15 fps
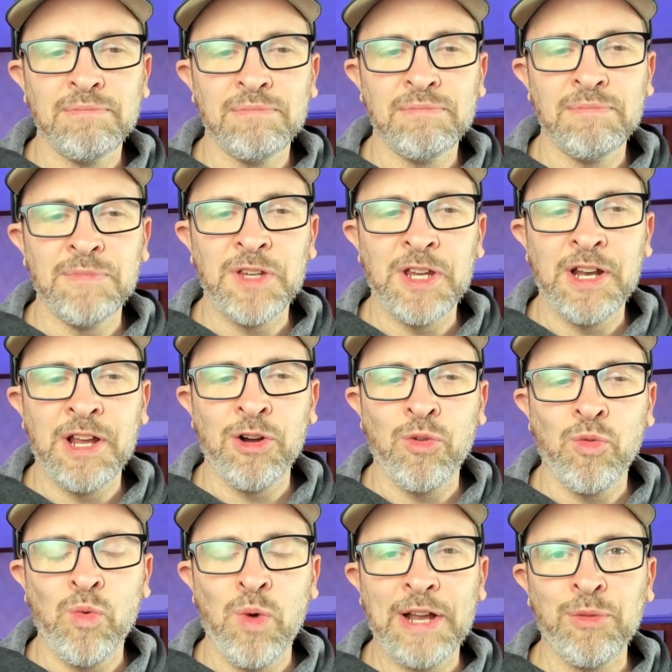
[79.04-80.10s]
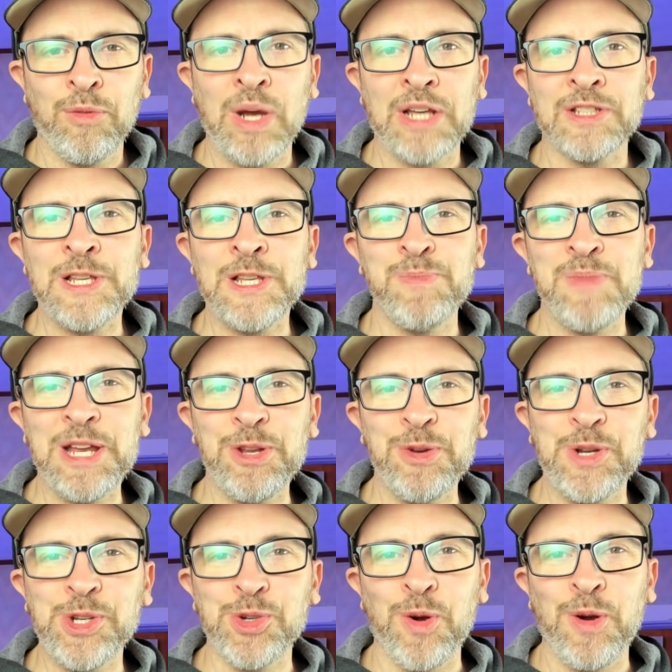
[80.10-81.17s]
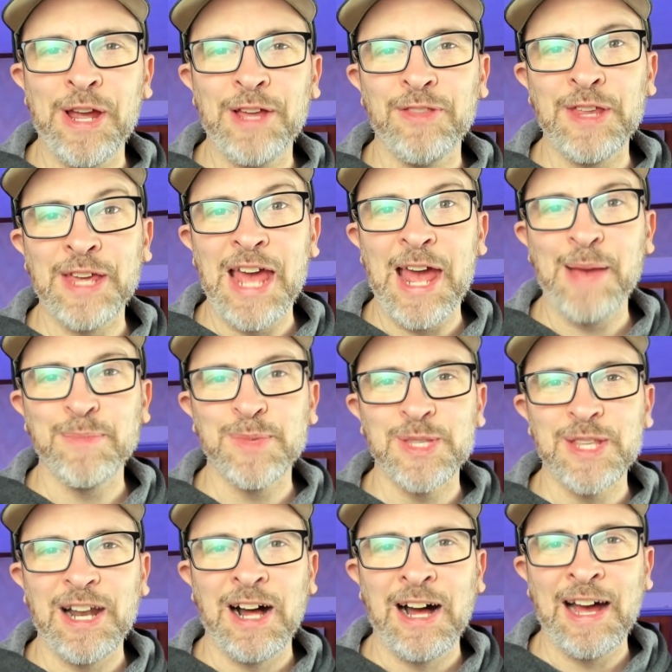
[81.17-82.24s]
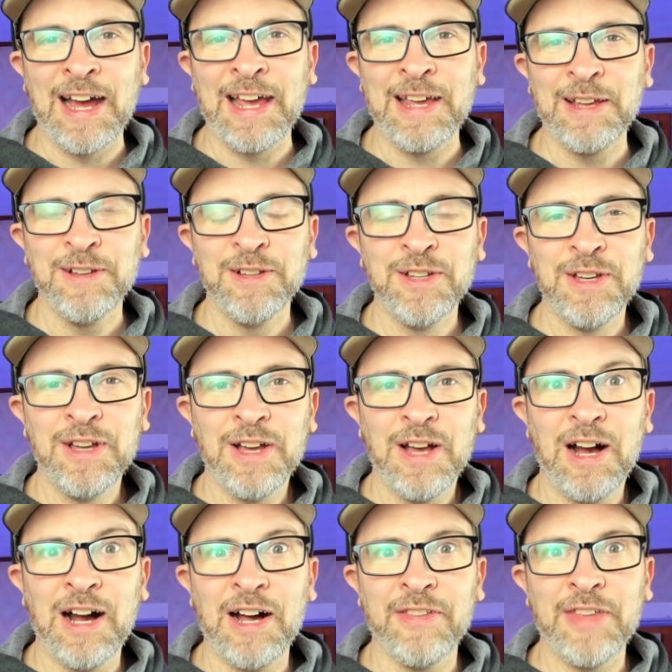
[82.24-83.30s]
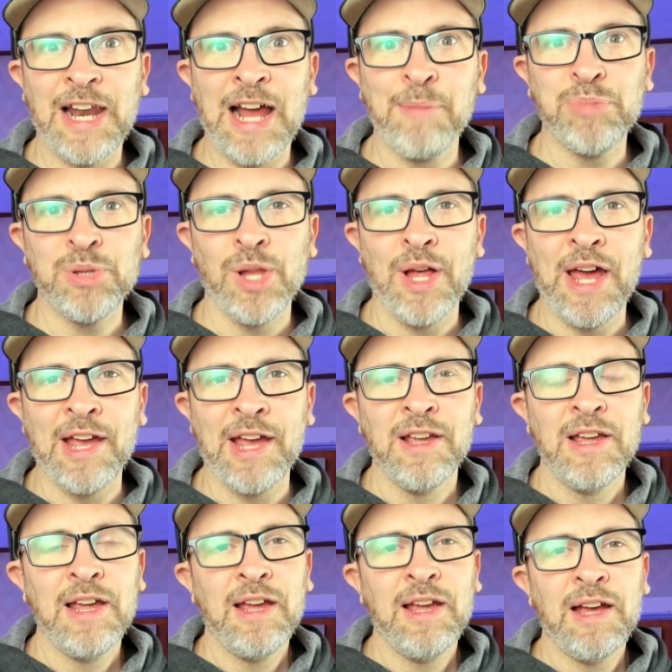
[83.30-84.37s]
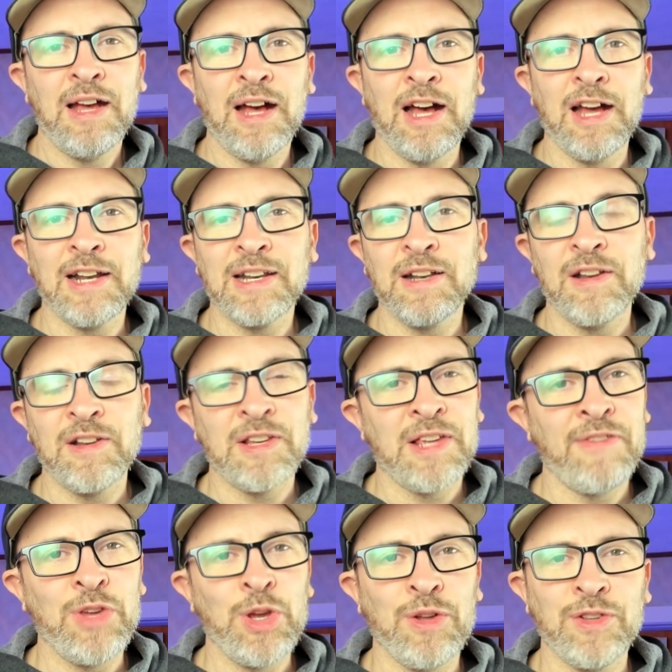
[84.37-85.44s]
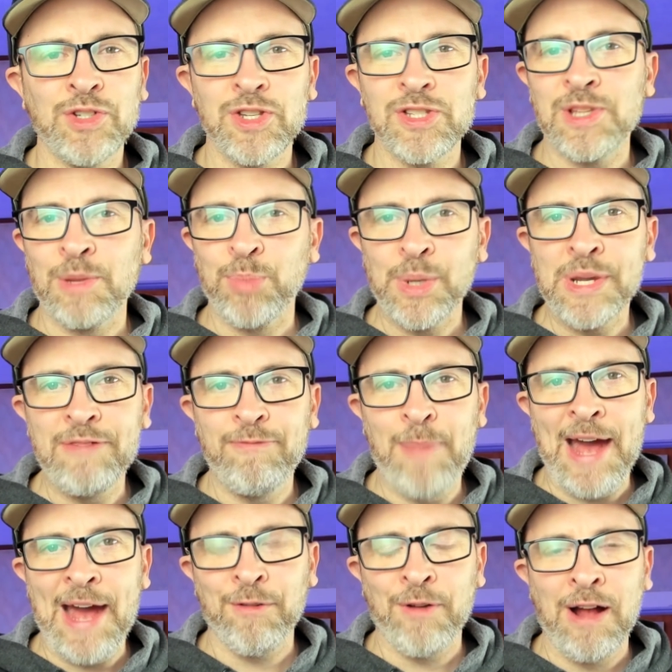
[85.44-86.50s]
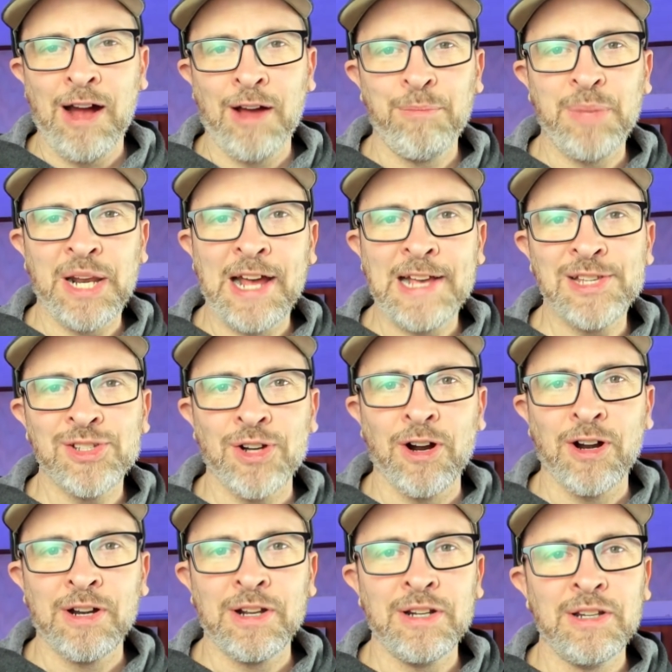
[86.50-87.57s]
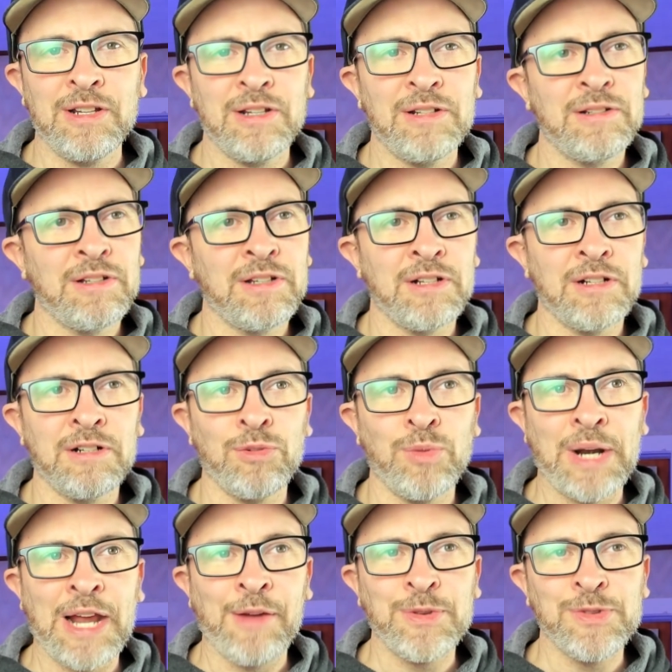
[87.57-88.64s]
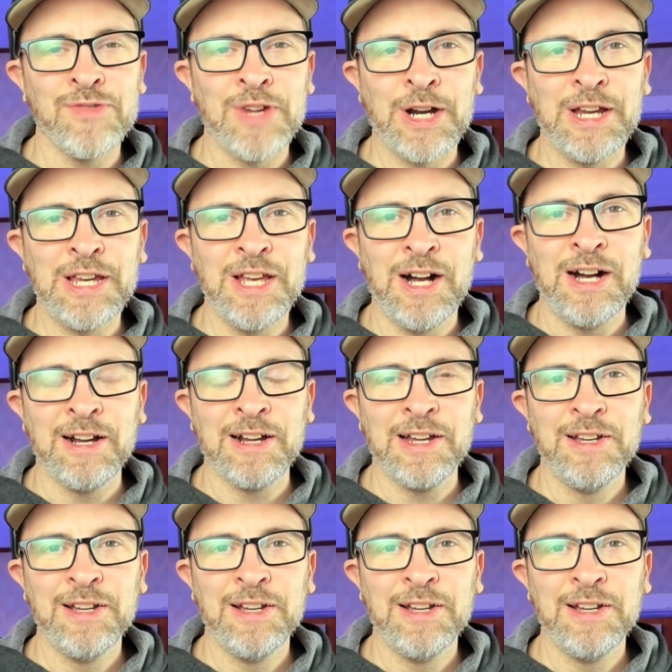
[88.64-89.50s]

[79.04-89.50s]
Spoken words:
what leads me to enjoy the games that I play. Uh, give you just a brief background, but I started when I was very young.